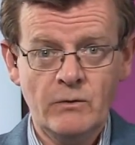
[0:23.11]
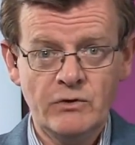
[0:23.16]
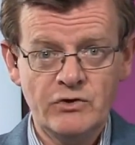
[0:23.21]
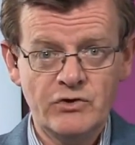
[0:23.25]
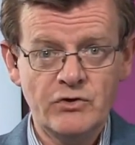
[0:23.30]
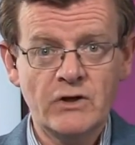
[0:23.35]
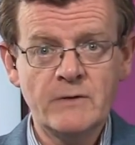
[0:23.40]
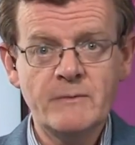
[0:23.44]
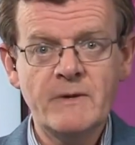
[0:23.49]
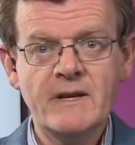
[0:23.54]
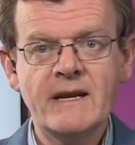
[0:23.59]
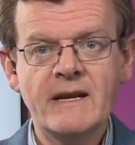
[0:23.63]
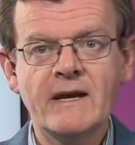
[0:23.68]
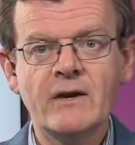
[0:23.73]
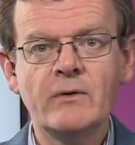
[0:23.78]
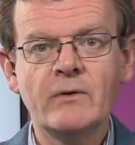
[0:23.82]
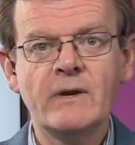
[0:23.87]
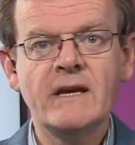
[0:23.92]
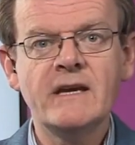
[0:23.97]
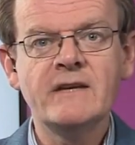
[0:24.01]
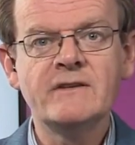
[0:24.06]
Well, joining me
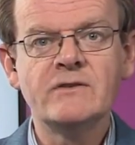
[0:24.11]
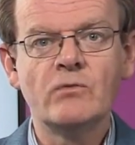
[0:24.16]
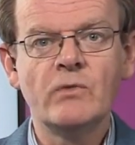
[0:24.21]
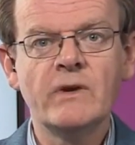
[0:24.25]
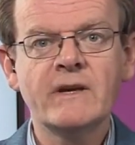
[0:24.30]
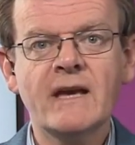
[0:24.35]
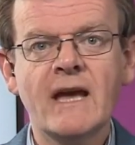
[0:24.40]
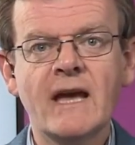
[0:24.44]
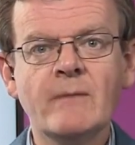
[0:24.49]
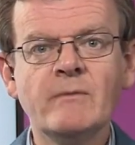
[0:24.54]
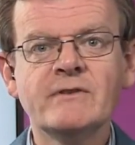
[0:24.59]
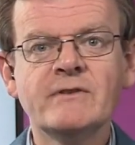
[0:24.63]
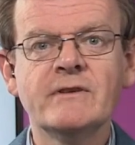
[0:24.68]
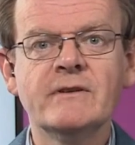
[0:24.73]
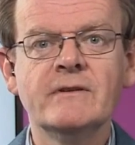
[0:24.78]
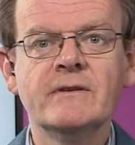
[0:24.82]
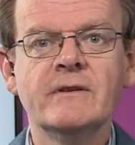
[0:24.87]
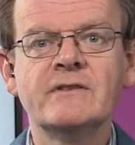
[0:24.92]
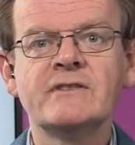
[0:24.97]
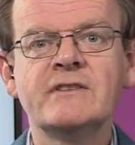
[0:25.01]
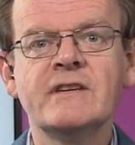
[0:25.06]
now is Rick
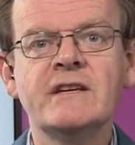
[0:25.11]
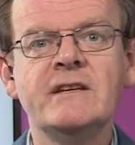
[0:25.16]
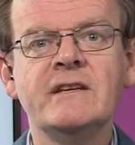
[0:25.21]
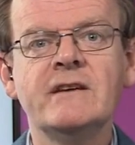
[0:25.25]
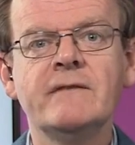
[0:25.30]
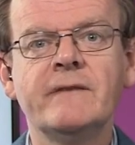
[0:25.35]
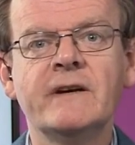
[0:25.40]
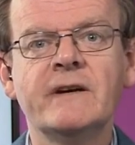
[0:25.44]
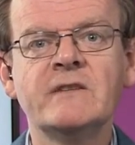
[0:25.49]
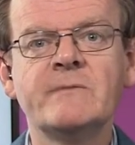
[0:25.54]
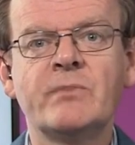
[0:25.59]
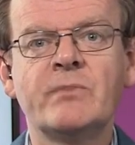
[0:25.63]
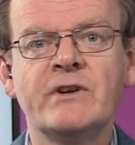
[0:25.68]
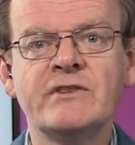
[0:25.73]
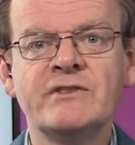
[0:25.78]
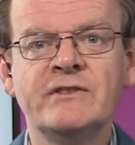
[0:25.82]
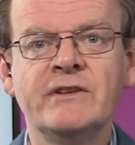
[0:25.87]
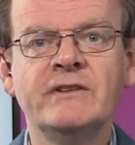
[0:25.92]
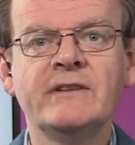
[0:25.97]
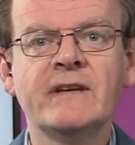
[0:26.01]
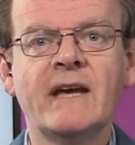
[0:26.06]
Hamilton, Senior Vice
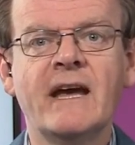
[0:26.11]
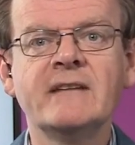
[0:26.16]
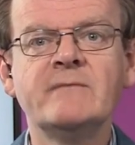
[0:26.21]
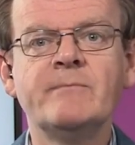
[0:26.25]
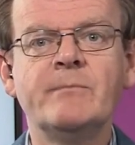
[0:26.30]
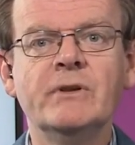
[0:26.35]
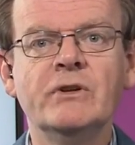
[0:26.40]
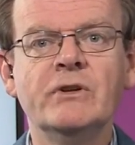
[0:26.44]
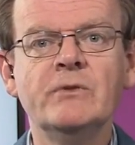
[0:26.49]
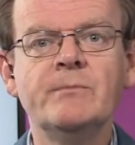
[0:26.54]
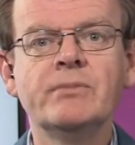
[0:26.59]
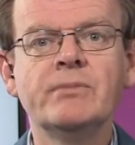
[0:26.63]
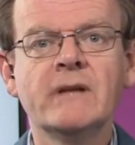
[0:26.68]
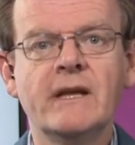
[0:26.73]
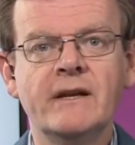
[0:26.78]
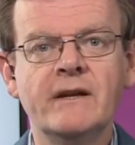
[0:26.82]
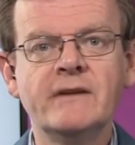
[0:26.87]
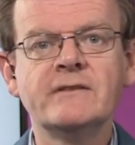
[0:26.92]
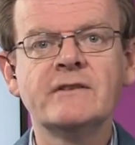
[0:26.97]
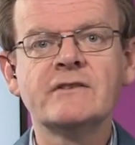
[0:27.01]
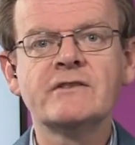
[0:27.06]
President at Blue
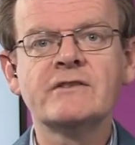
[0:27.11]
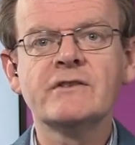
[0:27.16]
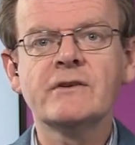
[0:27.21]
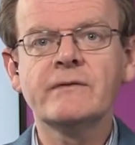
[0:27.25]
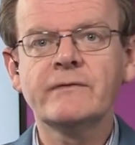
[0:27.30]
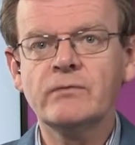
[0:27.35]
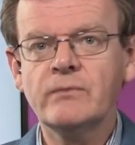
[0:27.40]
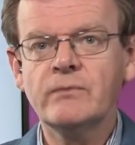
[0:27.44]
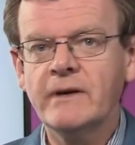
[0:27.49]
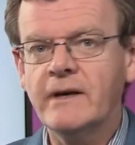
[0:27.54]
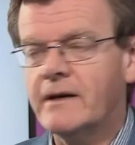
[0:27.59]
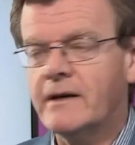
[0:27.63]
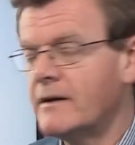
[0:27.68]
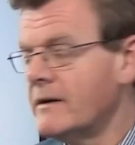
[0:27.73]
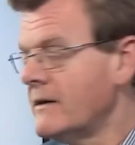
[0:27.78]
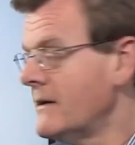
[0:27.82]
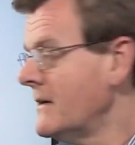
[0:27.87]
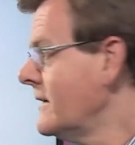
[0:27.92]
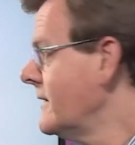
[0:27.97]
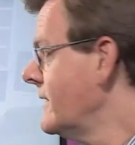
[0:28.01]
Planet Software.